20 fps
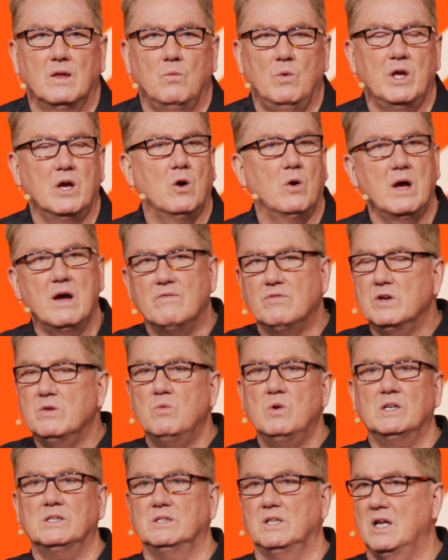We owe
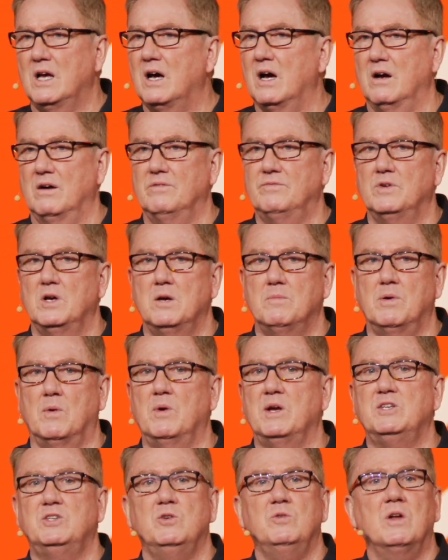everyone love, but
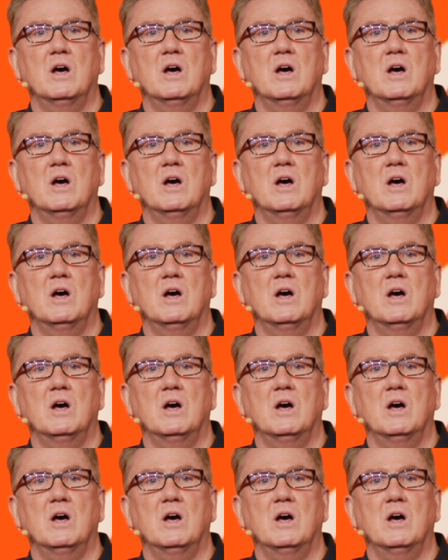we do